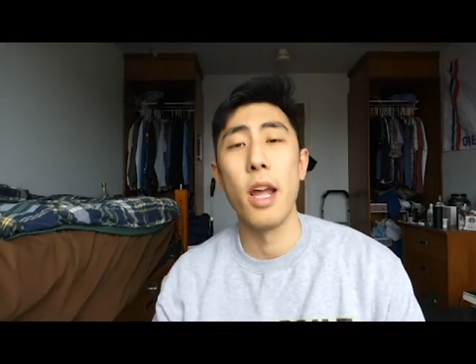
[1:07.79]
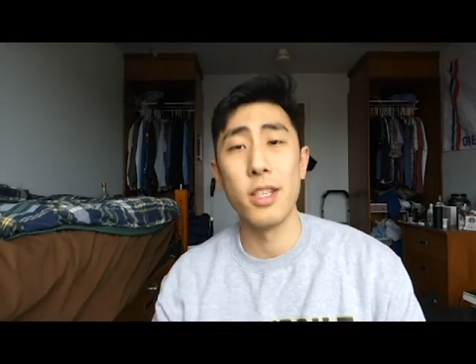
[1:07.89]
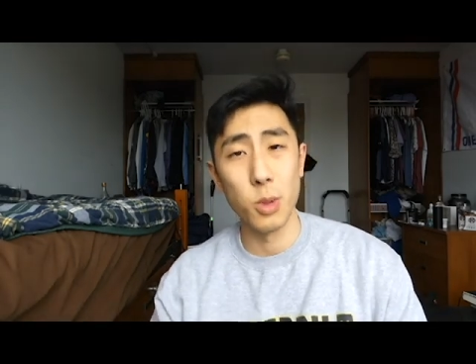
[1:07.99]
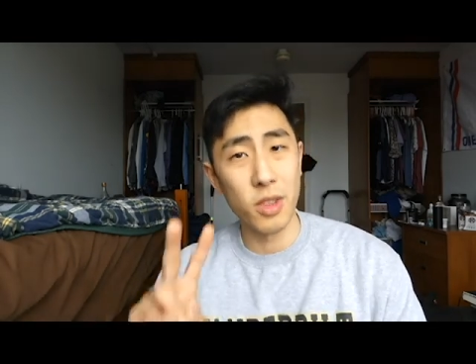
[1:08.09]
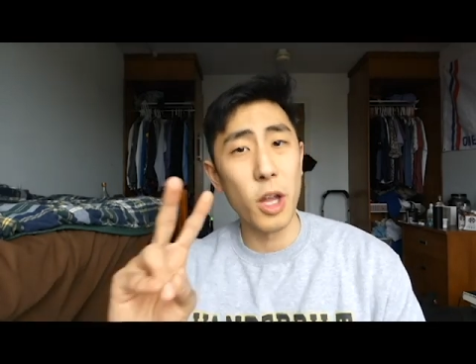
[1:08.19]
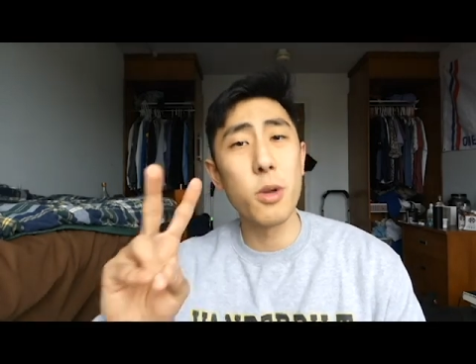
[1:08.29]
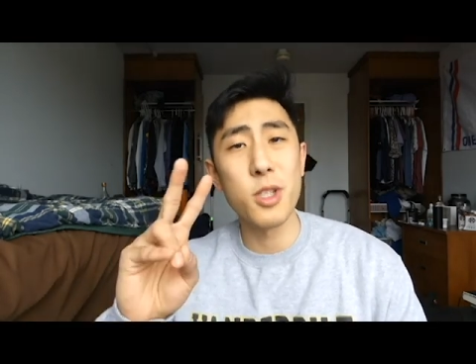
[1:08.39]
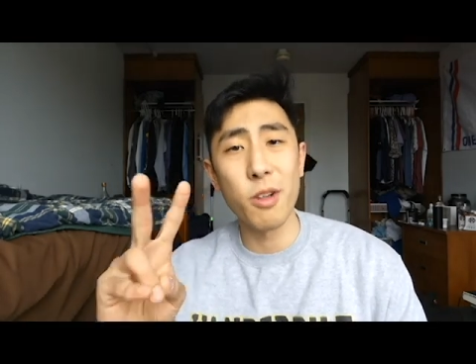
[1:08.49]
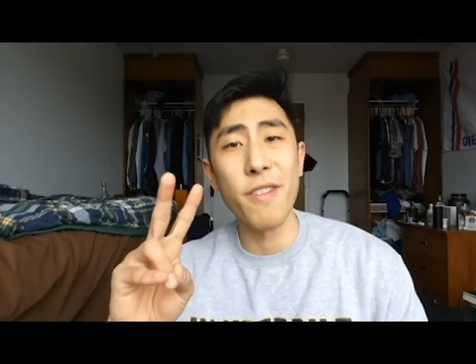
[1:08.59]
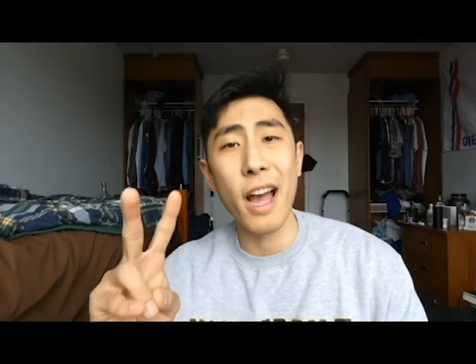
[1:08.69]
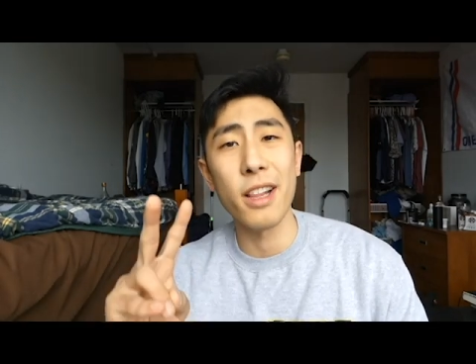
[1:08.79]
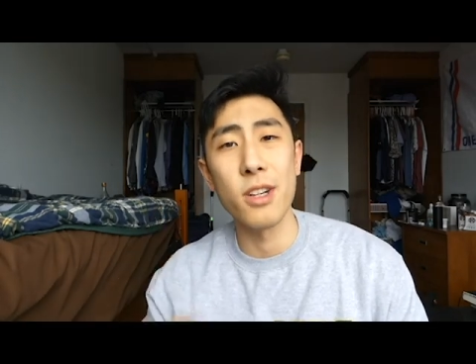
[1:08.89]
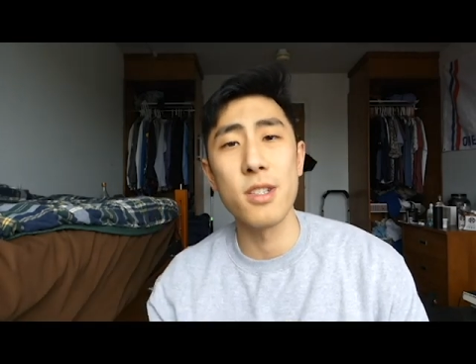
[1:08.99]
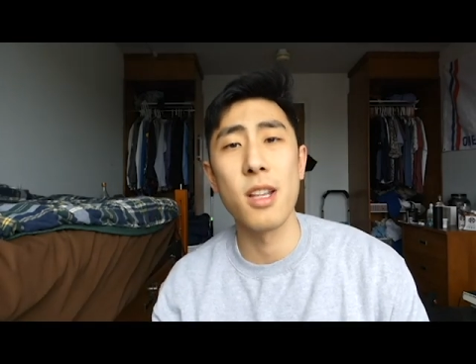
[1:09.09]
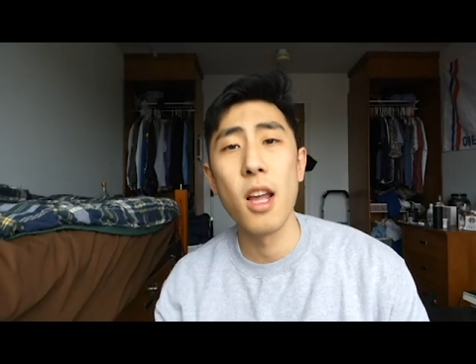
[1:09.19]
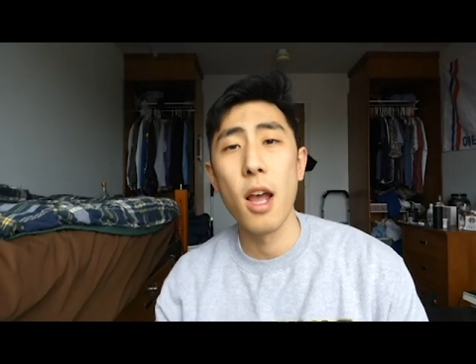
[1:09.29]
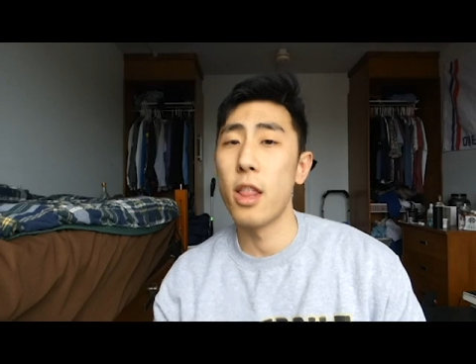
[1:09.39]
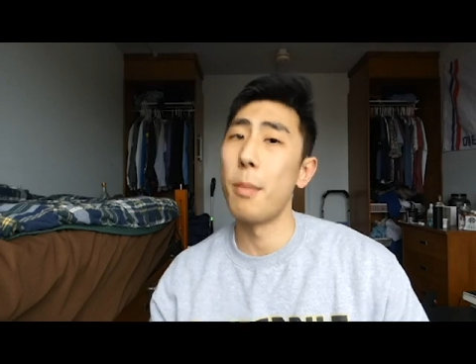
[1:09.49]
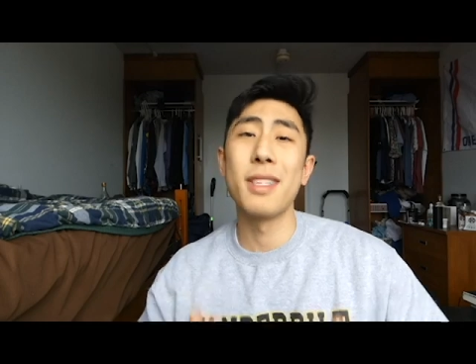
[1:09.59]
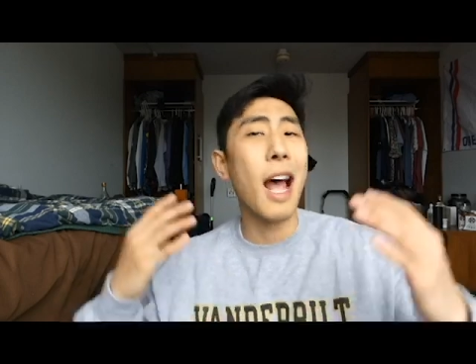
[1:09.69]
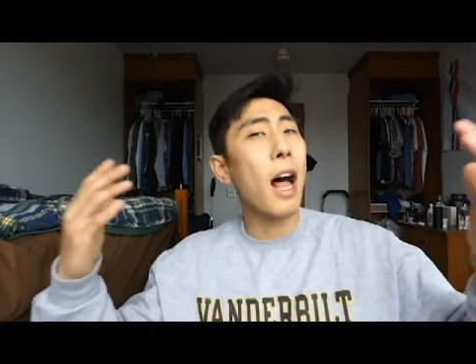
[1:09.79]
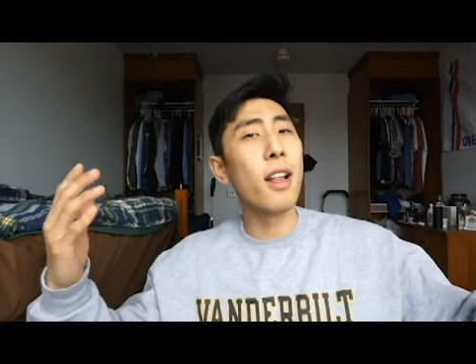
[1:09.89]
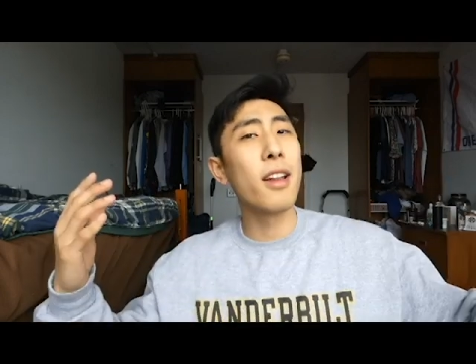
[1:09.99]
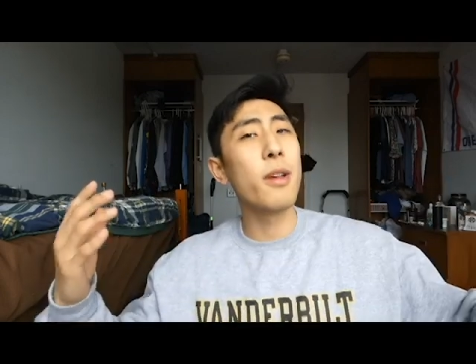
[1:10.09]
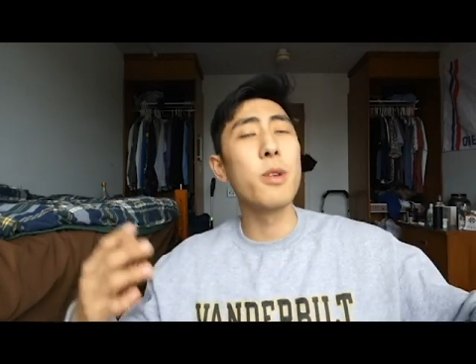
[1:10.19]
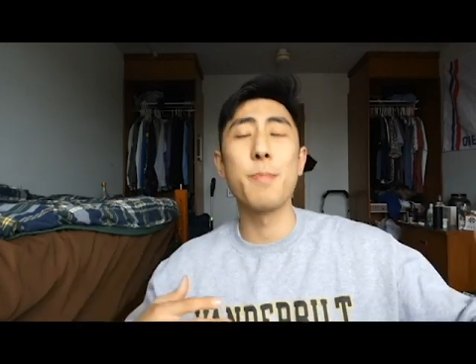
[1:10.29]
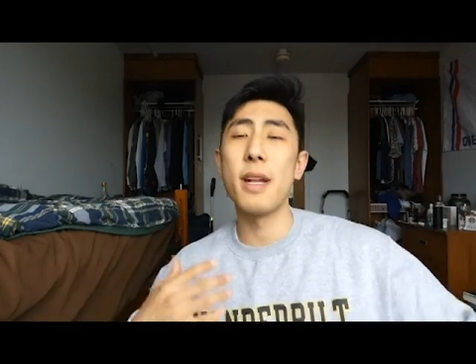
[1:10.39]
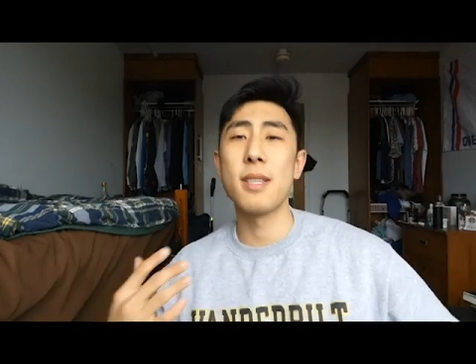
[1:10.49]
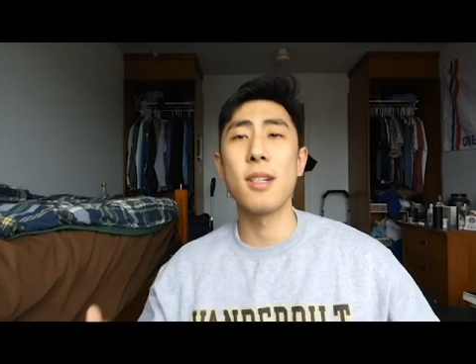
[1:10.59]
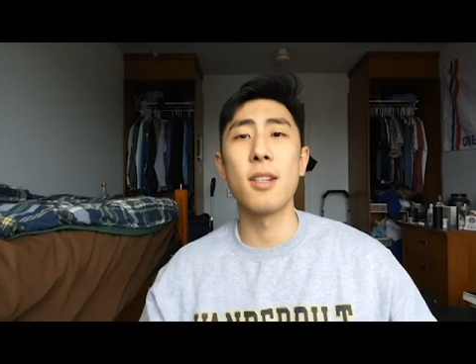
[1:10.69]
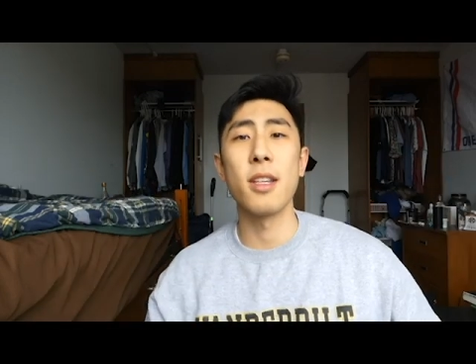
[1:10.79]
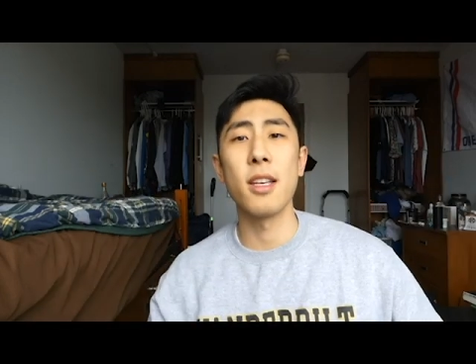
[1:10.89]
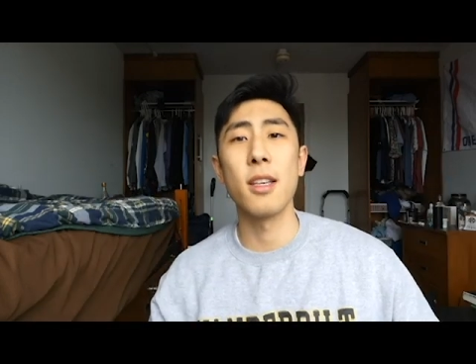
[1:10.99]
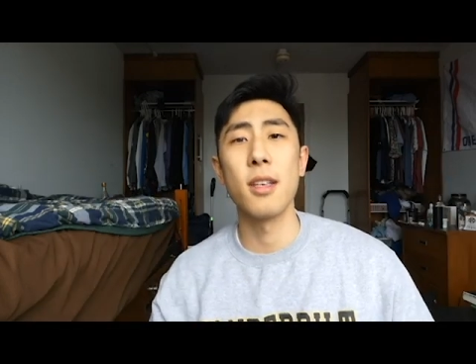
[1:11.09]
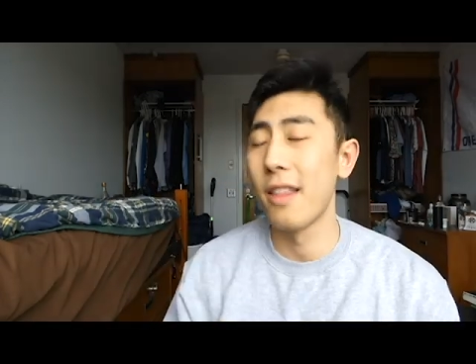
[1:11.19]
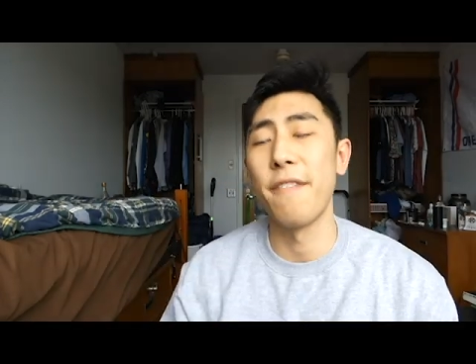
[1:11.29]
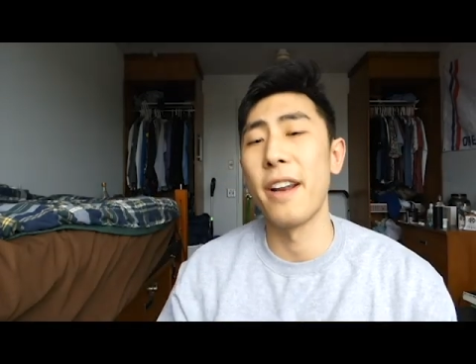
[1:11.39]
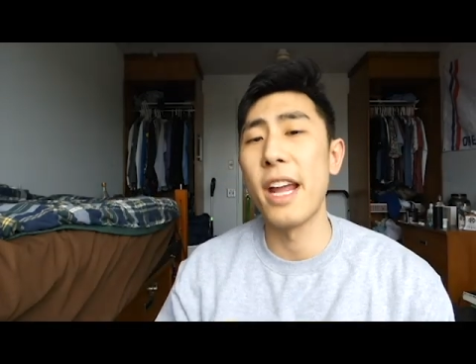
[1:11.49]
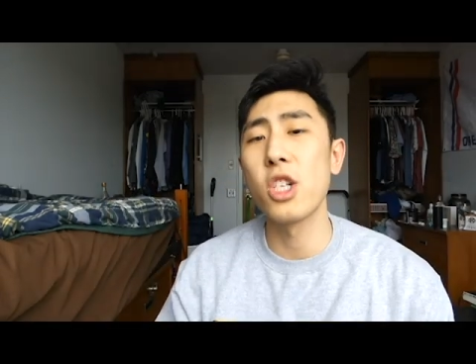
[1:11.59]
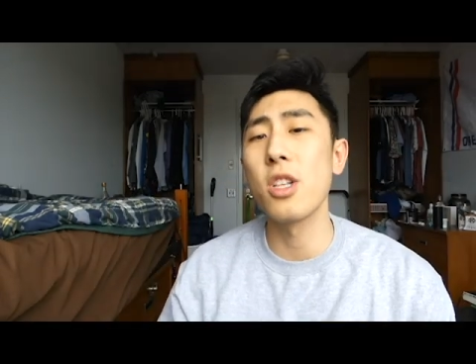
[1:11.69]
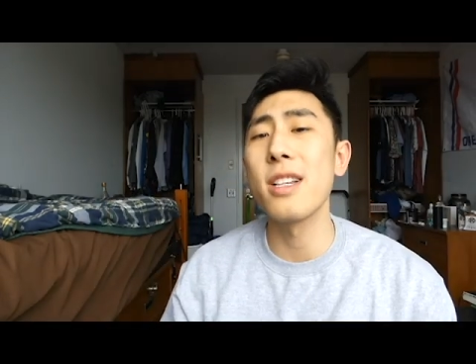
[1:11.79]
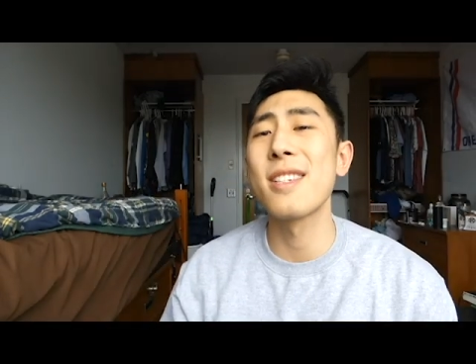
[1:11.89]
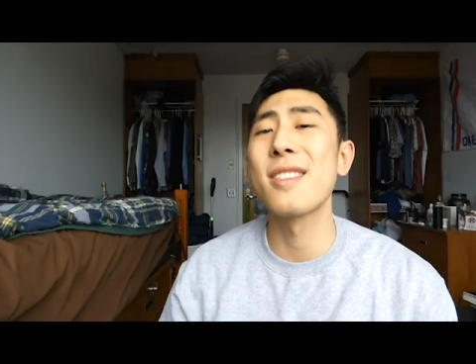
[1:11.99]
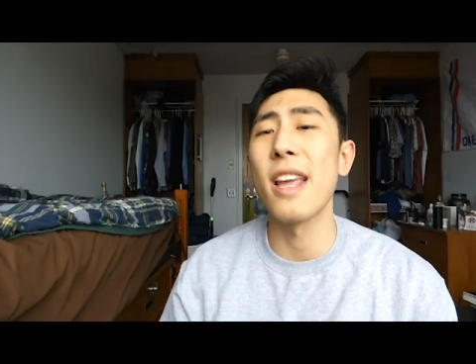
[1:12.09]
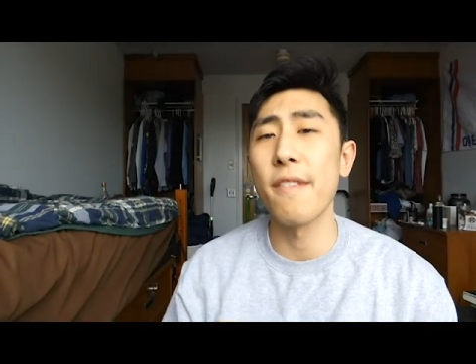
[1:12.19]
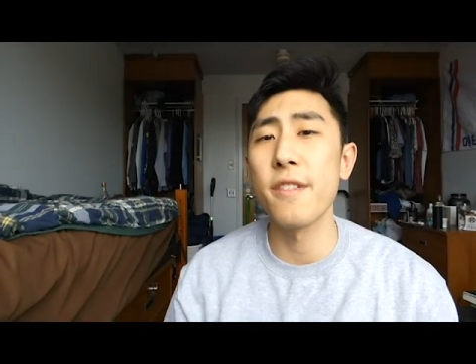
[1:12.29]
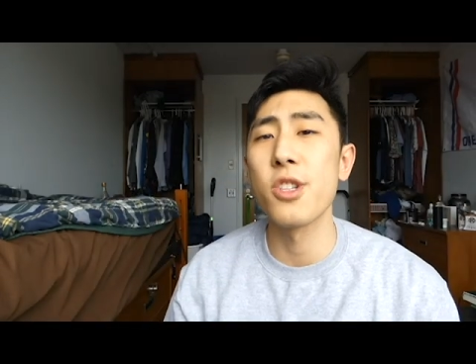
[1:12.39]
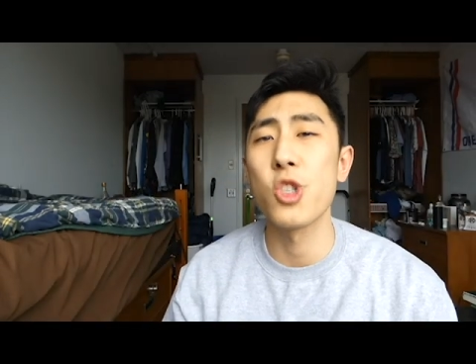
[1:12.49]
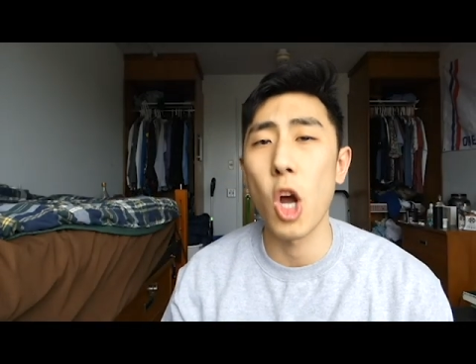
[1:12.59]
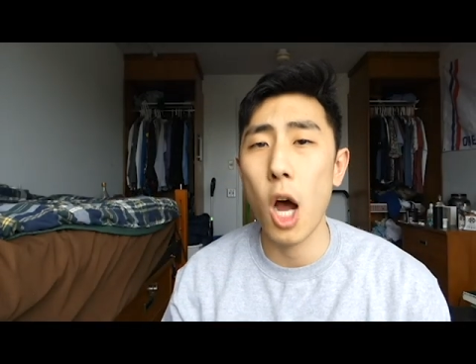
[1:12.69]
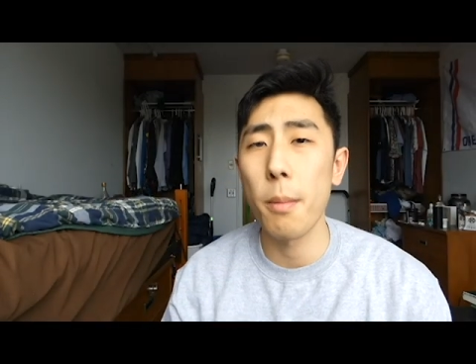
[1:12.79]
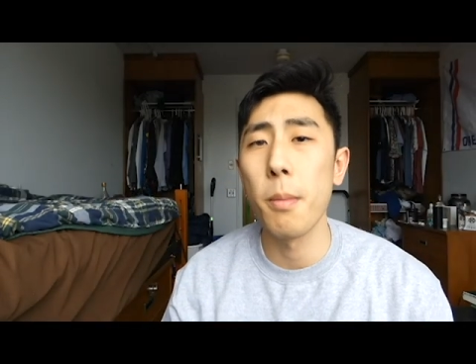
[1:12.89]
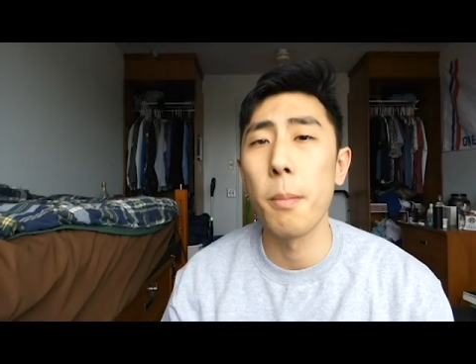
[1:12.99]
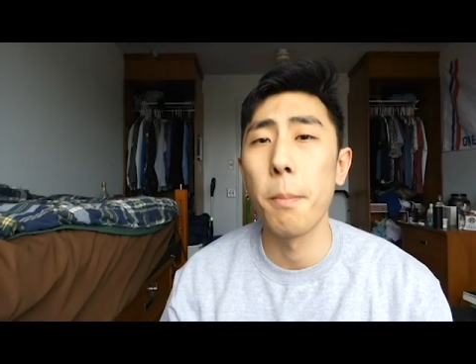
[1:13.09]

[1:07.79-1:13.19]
And so with those two factors, their mentality was basically the financially safest job